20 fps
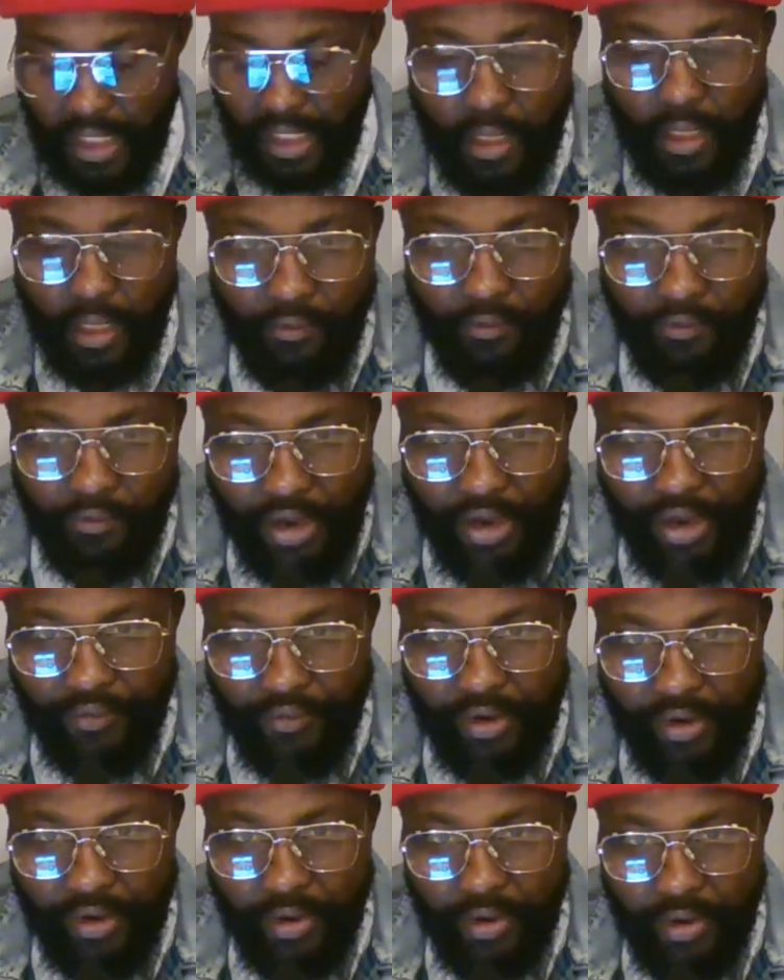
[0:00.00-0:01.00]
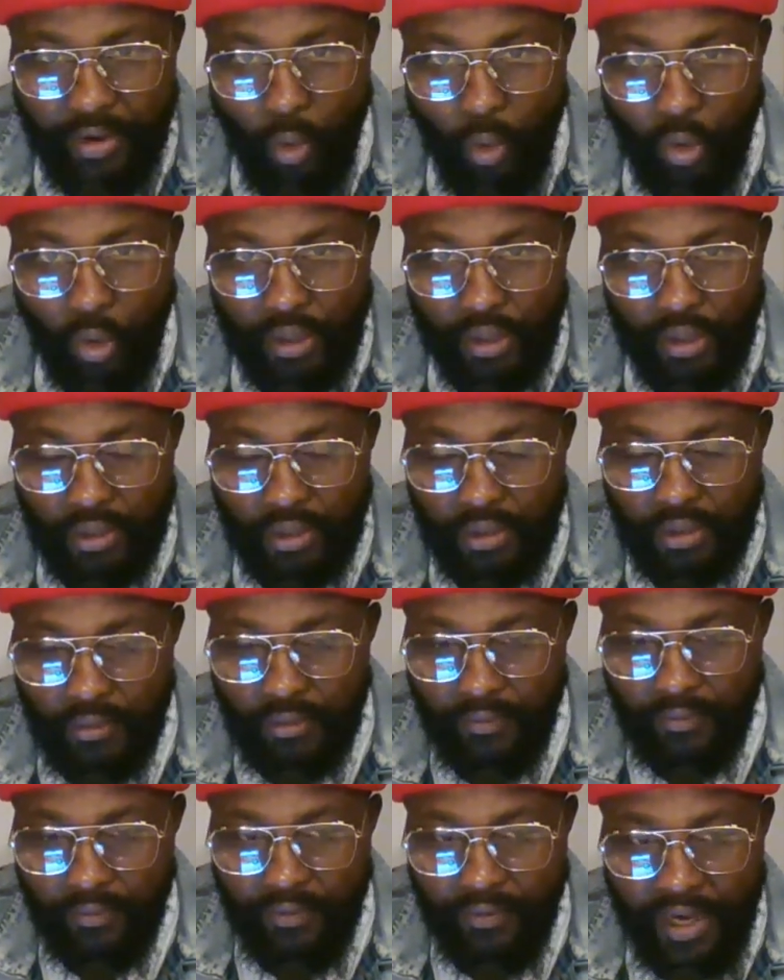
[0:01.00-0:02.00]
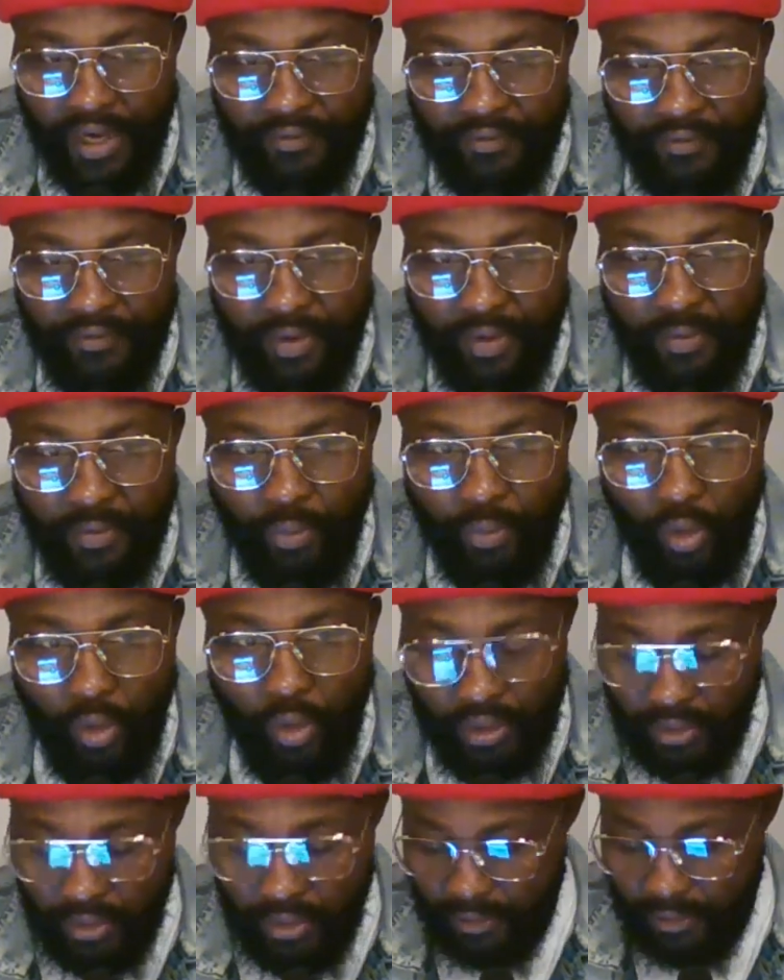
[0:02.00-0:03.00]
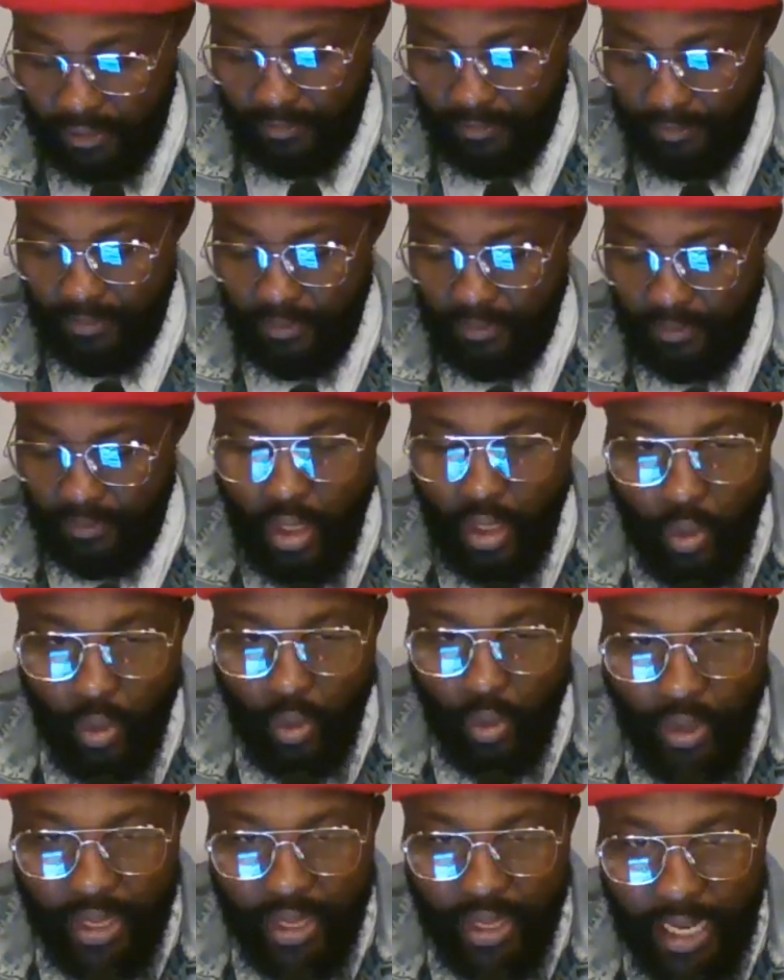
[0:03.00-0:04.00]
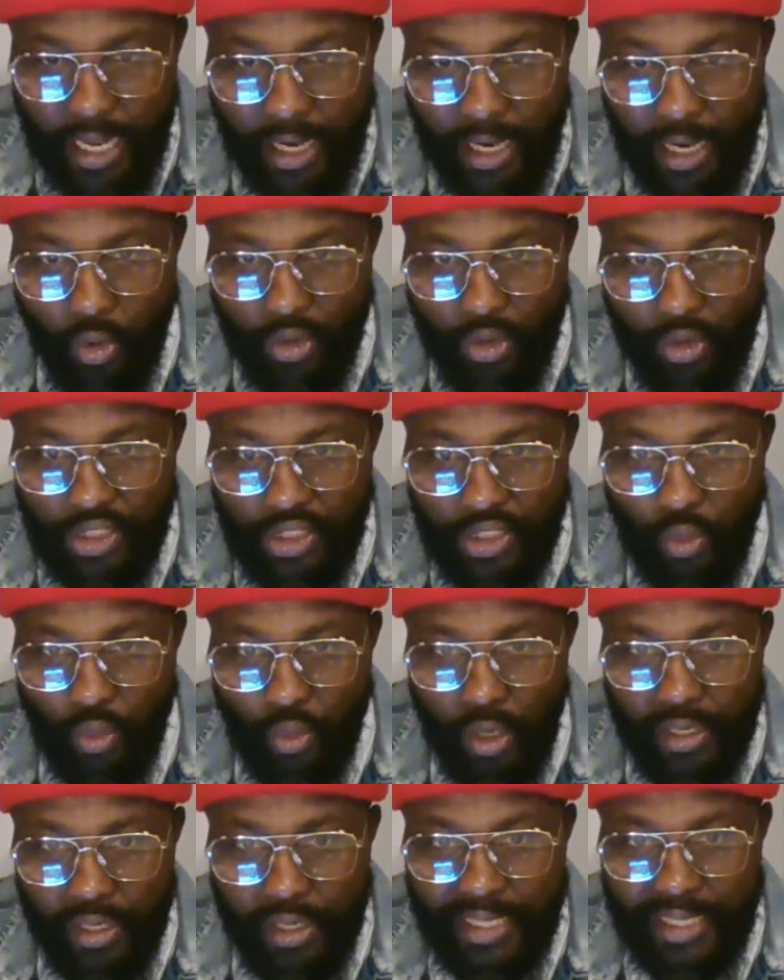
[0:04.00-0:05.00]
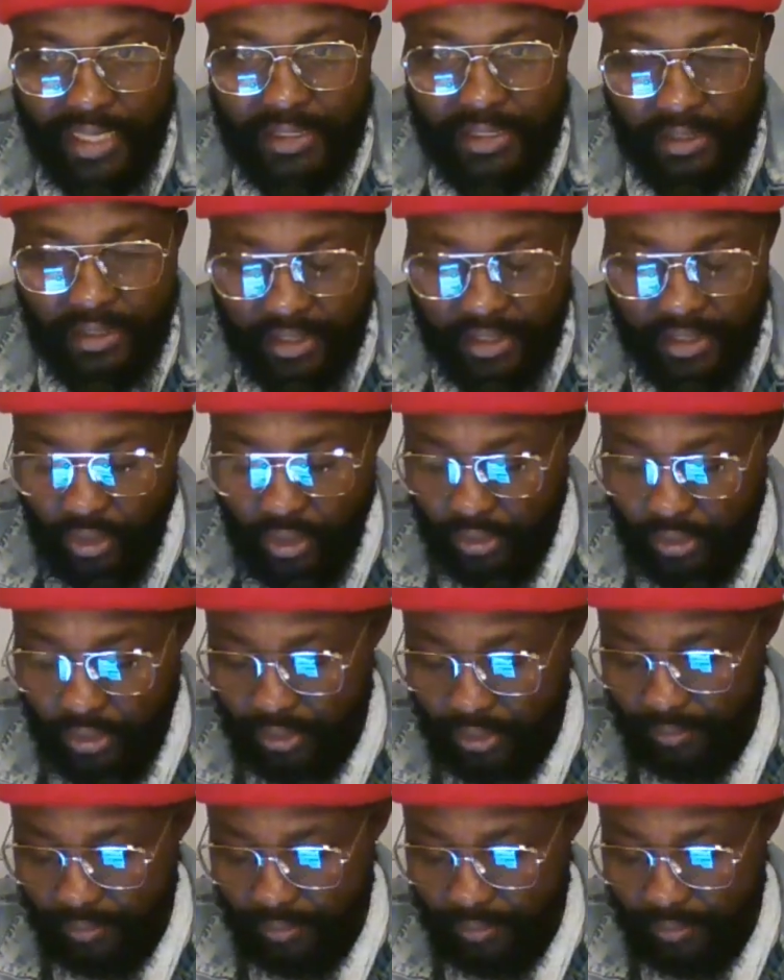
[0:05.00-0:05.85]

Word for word: Very, very important. Very, very important. We are going to connect the dots.